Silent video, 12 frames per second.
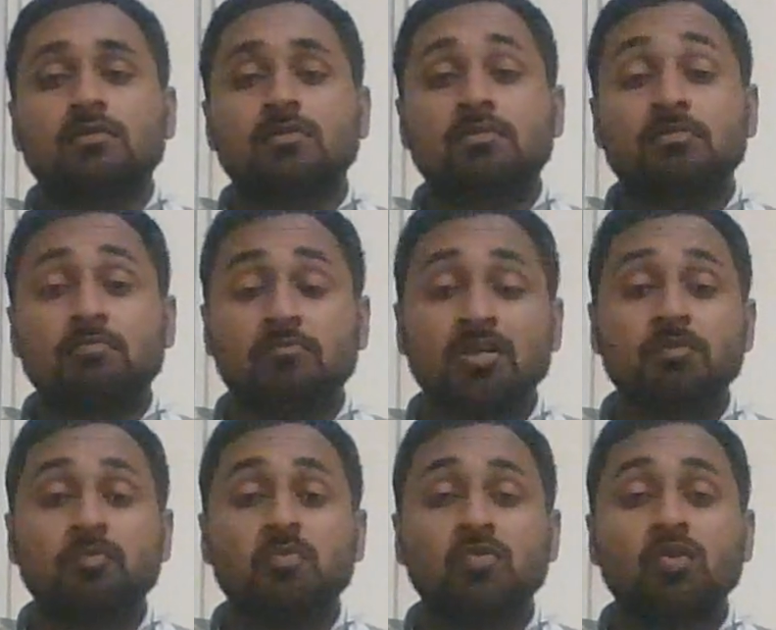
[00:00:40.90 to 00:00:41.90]
The main
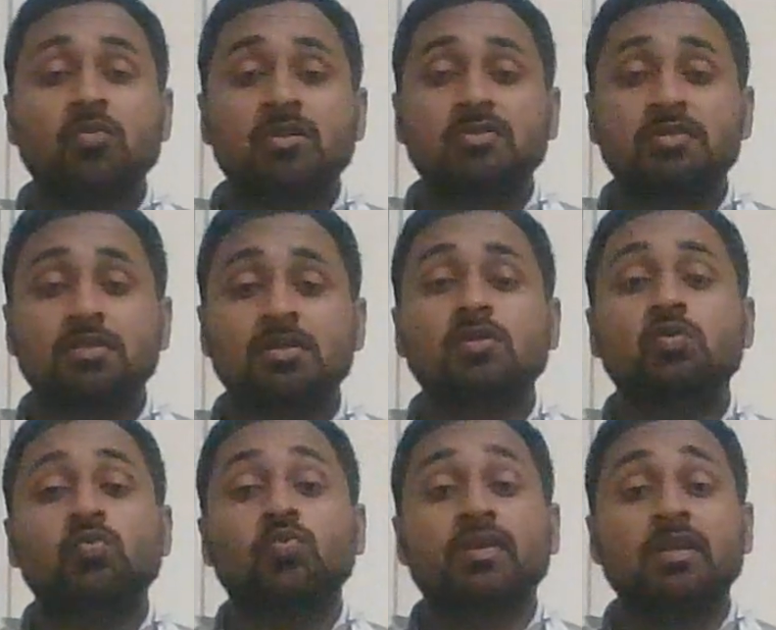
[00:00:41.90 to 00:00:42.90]
purpose of constructor to
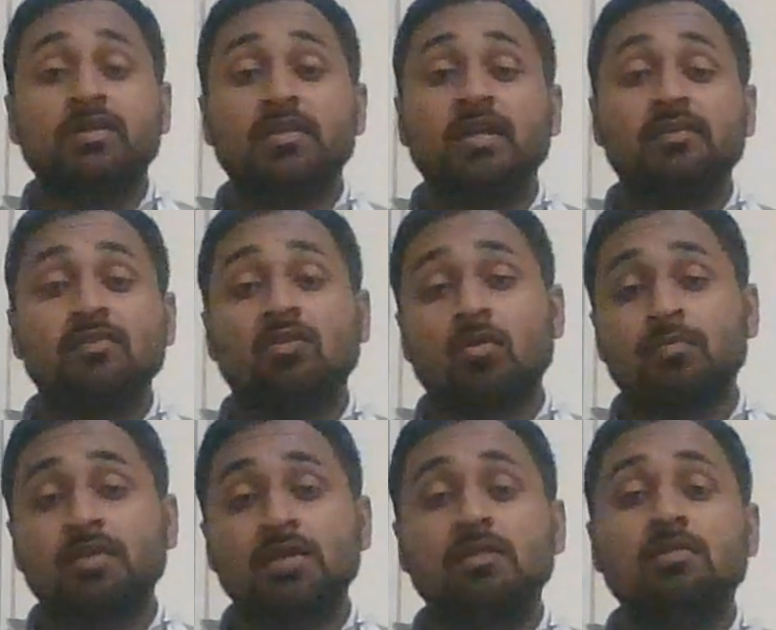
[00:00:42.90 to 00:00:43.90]
initialize an
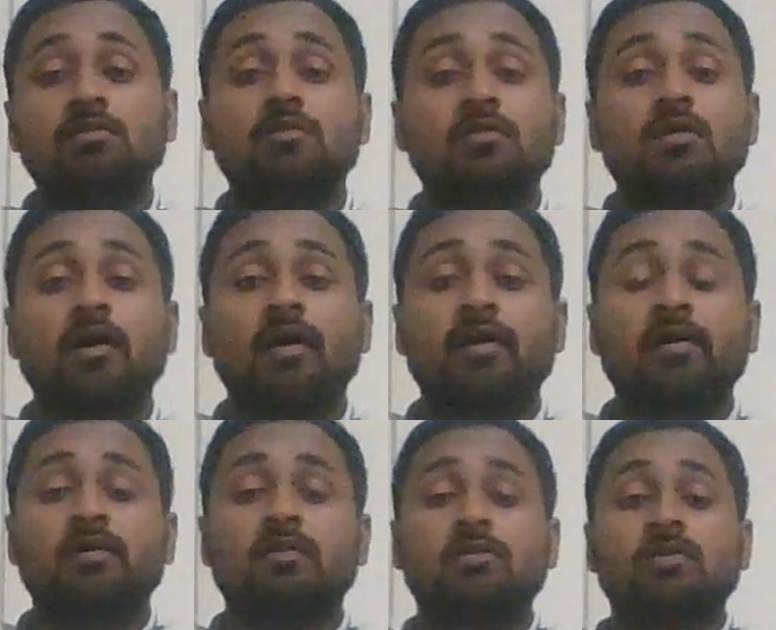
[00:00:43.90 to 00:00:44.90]
object,
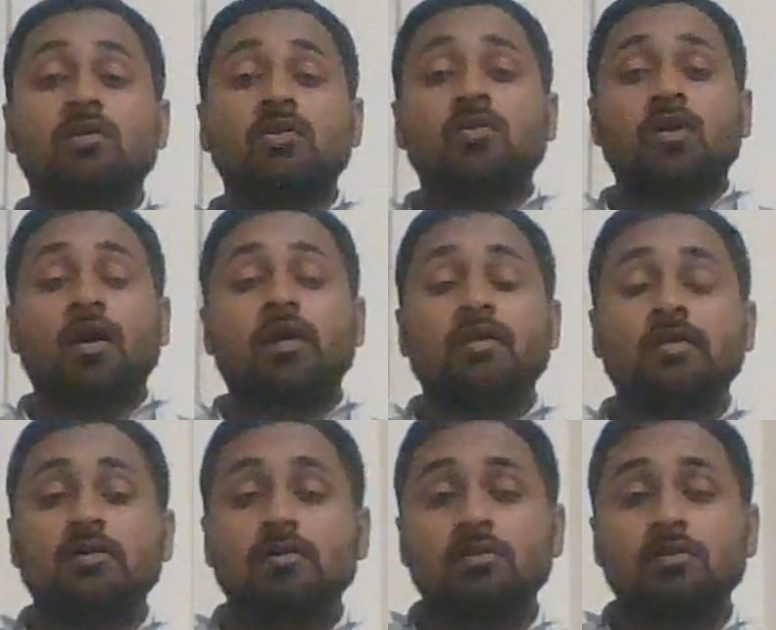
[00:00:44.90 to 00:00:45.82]
and when we